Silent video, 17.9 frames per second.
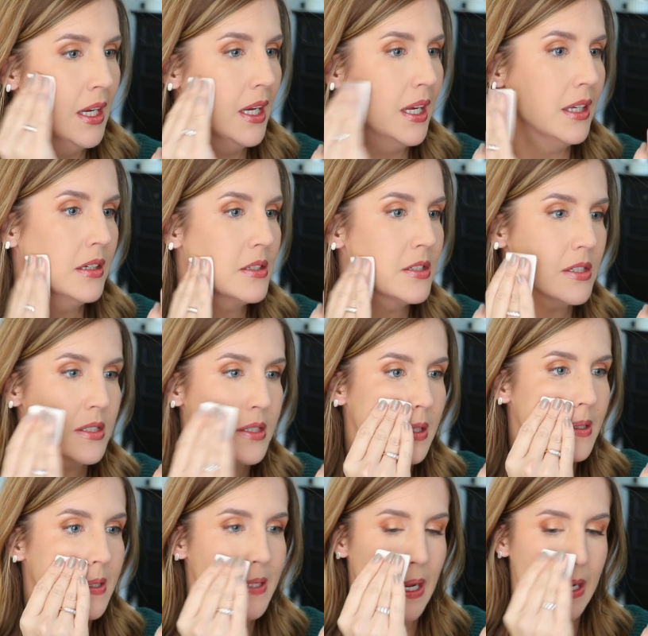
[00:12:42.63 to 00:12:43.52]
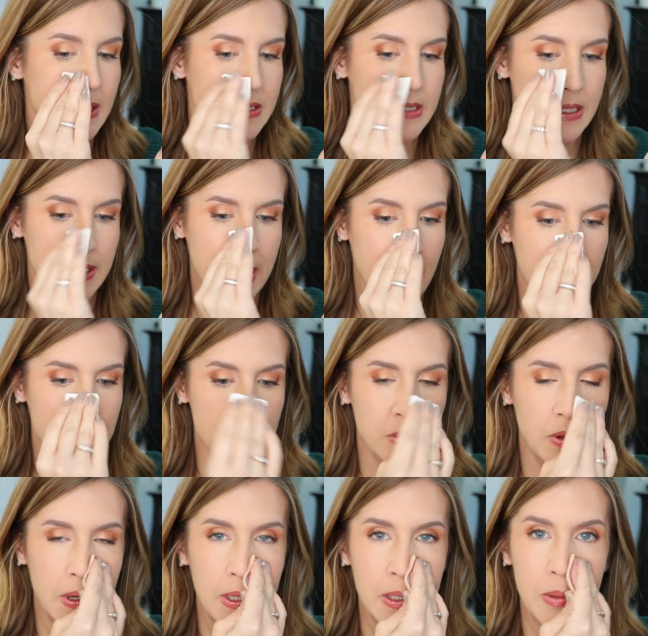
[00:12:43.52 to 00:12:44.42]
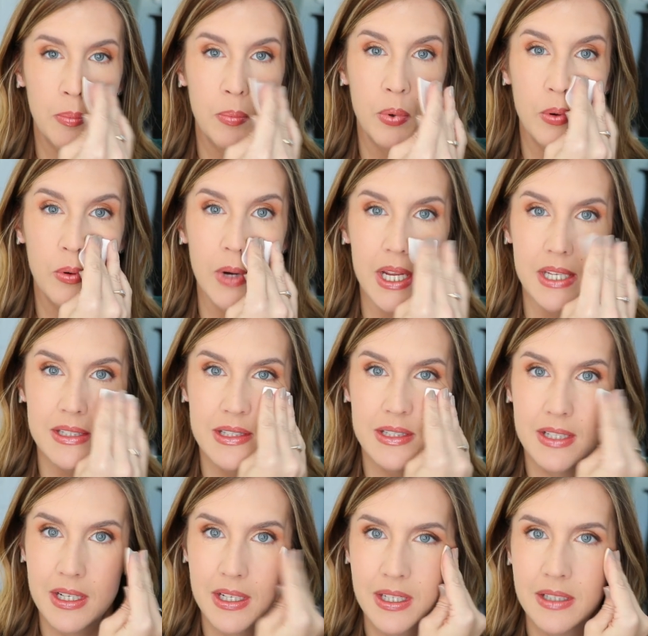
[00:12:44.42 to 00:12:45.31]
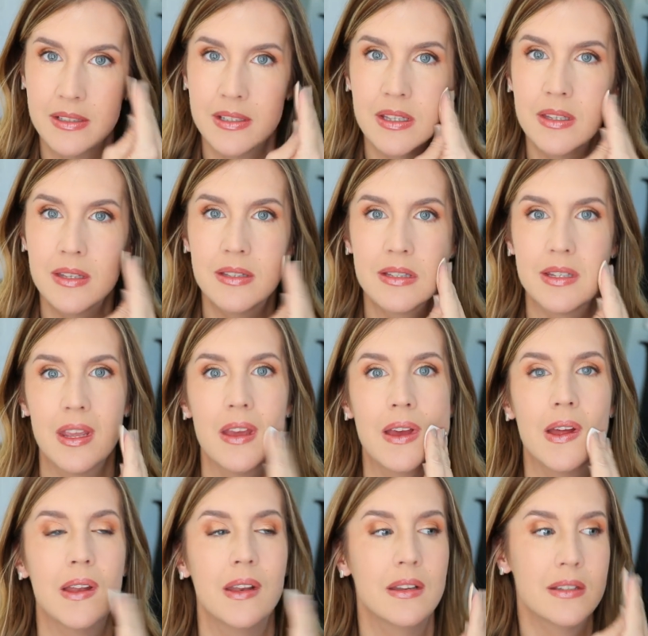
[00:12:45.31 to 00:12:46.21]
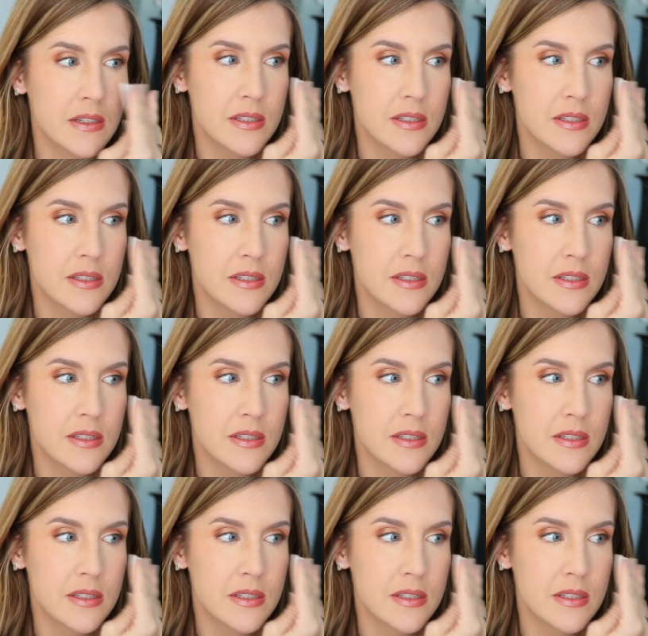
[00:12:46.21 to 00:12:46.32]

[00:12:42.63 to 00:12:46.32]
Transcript: And it just looks nice and natural and it presses it into the skin.